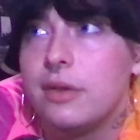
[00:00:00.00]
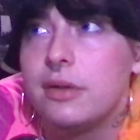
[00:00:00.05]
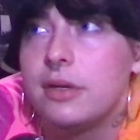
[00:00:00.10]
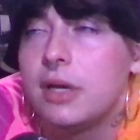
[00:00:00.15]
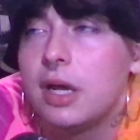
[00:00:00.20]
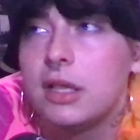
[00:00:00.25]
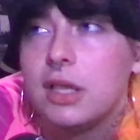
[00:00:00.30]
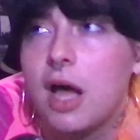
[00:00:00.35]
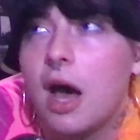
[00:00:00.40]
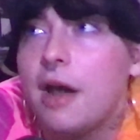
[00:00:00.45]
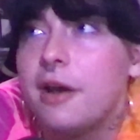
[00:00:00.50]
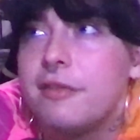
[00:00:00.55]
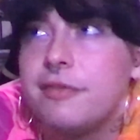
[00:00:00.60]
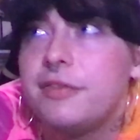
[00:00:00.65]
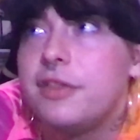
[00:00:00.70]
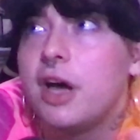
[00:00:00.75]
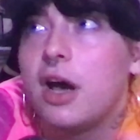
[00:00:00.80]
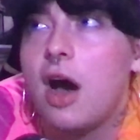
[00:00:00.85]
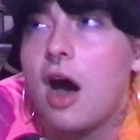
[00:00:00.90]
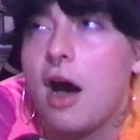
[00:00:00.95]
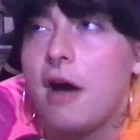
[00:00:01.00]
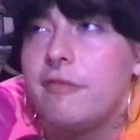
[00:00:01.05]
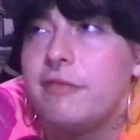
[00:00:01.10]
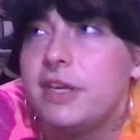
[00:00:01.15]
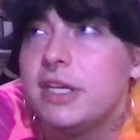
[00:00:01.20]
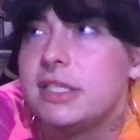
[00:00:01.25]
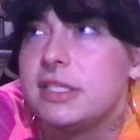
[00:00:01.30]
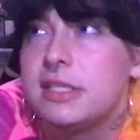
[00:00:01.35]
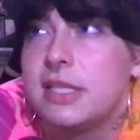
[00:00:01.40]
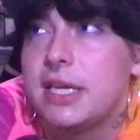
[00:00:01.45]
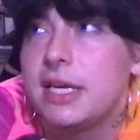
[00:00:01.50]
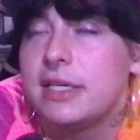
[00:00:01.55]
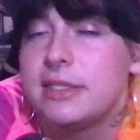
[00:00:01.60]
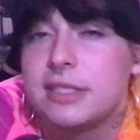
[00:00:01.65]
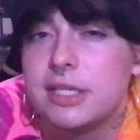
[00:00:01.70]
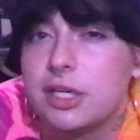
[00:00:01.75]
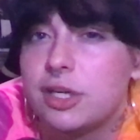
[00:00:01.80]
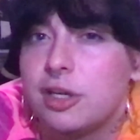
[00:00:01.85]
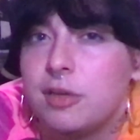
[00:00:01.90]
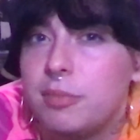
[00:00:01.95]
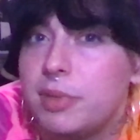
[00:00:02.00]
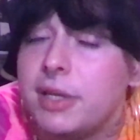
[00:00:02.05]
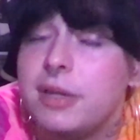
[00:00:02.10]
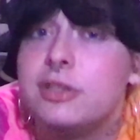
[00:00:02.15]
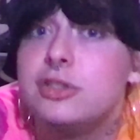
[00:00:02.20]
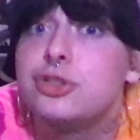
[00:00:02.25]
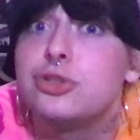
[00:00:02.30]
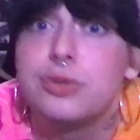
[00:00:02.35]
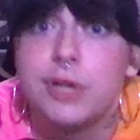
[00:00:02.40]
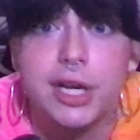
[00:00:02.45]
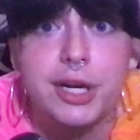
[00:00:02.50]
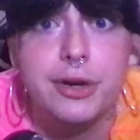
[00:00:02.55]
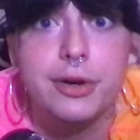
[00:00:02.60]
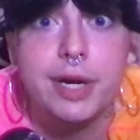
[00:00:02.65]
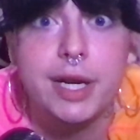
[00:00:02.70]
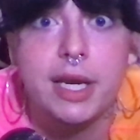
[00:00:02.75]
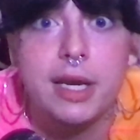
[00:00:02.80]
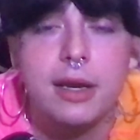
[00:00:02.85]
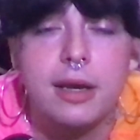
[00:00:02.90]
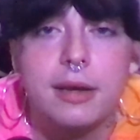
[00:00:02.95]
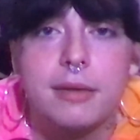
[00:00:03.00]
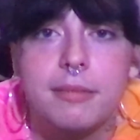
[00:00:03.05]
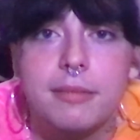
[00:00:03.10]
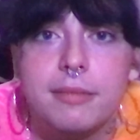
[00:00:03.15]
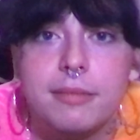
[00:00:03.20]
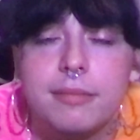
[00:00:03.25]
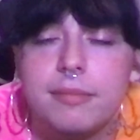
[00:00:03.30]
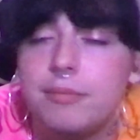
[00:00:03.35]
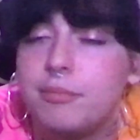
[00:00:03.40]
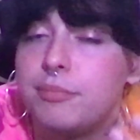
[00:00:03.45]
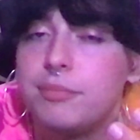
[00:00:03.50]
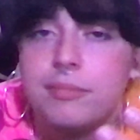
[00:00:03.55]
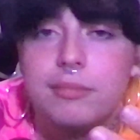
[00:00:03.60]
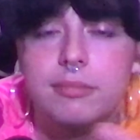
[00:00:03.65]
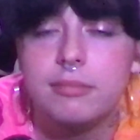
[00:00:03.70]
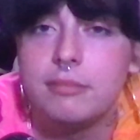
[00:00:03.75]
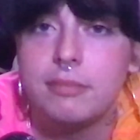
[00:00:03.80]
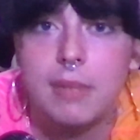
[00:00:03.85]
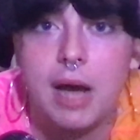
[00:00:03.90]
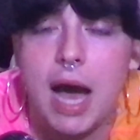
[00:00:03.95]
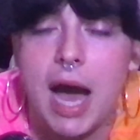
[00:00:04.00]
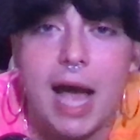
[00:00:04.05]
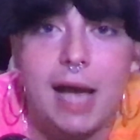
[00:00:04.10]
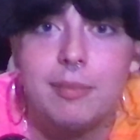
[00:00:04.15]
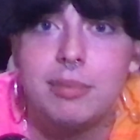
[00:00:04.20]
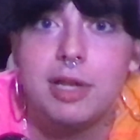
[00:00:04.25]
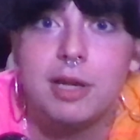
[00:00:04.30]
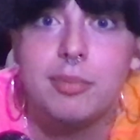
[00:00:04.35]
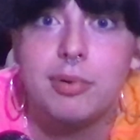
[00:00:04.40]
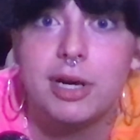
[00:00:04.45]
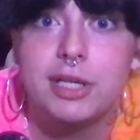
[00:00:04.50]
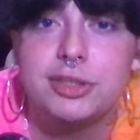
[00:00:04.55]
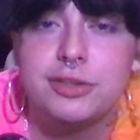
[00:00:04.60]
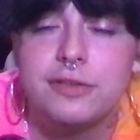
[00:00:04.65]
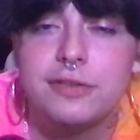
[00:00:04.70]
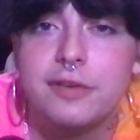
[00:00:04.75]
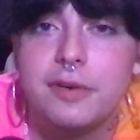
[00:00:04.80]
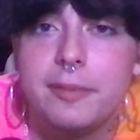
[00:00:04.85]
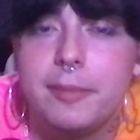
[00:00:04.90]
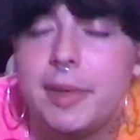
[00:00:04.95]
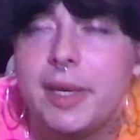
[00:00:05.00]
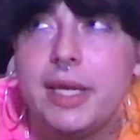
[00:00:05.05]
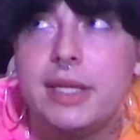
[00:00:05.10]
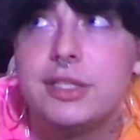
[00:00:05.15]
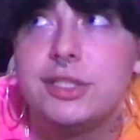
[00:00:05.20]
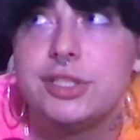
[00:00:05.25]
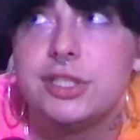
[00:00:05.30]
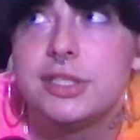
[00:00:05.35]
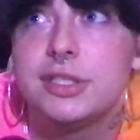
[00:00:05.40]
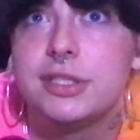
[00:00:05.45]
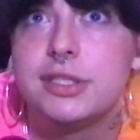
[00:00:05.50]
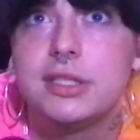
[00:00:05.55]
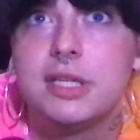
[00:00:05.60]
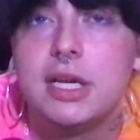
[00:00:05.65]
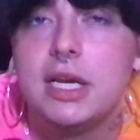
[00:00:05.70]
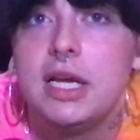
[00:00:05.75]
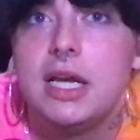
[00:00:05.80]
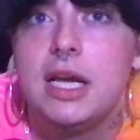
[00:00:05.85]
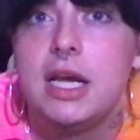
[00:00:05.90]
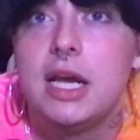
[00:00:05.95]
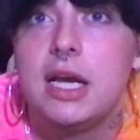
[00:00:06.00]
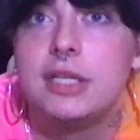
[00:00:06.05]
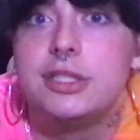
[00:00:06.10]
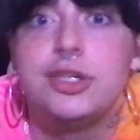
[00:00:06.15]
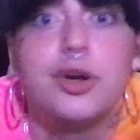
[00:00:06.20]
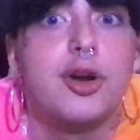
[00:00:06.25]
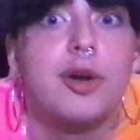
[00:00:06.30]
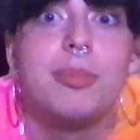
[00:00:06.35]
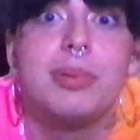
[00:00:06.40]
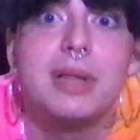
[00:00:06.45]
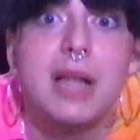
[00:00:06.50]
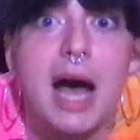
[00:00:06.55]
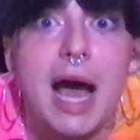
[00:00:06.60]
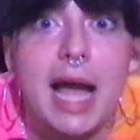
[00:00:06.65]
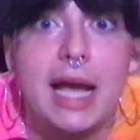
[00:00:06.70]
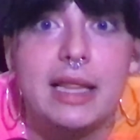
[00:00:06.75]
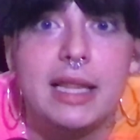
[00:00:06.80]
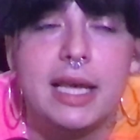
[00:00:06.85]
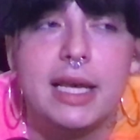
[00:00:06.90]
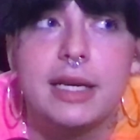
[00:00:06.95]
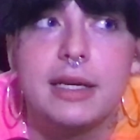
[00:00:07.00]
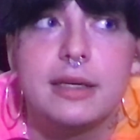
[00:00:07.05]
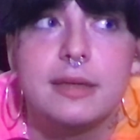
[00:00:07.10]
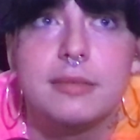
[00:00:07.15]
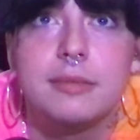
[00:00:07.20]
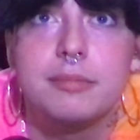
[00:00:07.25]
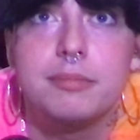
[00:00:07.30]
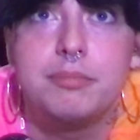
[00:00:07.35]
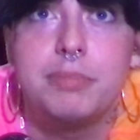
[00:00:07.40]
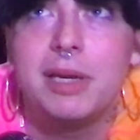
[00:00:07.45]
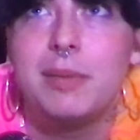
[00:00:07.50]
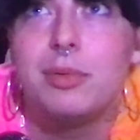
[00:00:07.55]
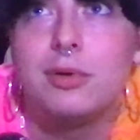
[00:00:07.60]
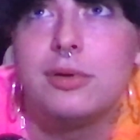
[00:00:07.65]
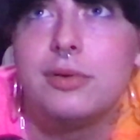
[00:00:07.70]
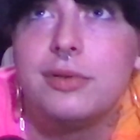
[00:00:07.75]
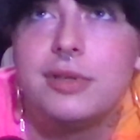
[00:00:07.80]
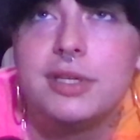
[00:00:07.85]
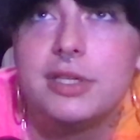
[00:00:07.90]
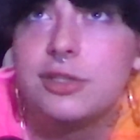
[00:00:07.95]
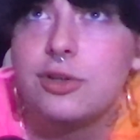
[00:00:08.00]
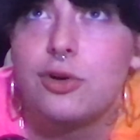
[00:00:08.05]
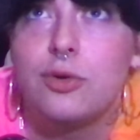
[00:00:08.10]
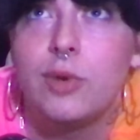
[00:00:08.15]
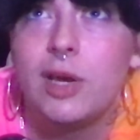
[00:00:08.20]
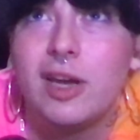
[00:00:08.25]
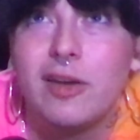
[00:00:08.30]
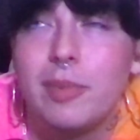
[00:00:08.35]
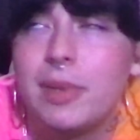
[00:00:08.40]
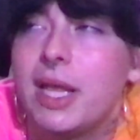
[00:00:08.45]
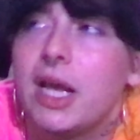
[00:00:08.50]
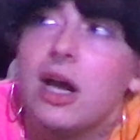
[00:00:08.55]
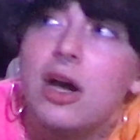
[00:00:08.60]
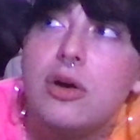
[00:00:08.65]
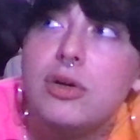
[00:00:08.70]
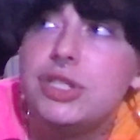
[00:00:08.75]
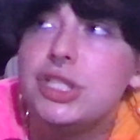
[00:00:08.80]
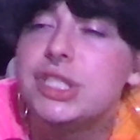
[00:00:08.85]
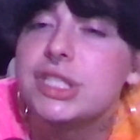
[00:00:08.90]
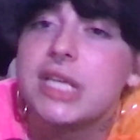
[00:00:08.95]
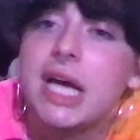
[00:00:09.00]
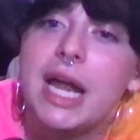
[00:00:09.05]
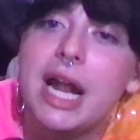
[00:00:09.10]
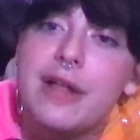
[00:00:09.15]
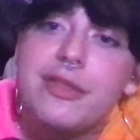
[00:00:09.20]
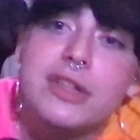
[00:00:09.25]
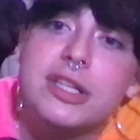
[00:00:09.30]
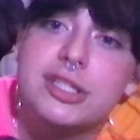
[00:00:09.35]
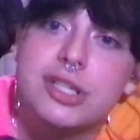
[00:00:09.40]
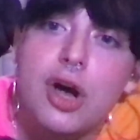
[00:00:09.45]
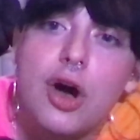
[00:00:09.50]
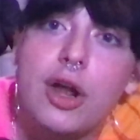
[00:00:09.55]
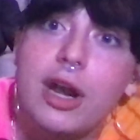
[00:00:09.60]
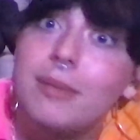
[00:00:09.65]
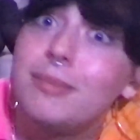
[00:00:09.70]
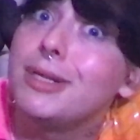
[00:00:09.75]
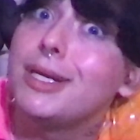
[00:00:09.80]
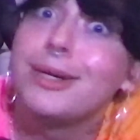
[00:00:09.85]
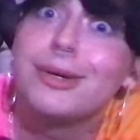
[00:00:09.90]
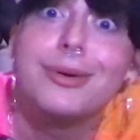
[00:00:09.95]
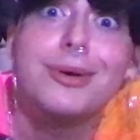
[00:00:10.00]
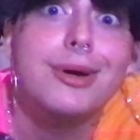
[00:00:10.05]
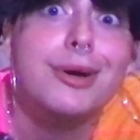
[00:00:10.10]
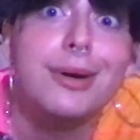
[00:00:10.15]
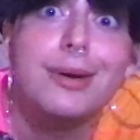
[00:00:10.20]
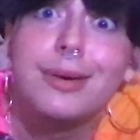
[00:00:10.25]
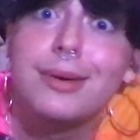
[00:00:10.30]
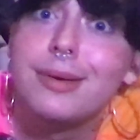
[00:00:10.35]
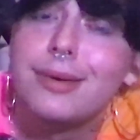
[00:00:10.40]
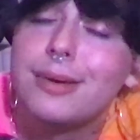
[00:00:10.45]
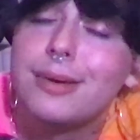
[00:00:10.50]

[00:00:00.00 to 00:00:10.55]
a lot of the obvious things that could have been triggering high blood pressure for me just don't apply. Like people this whole week have been like, "Oh, just cut out the salt," and I'm like, "Girl."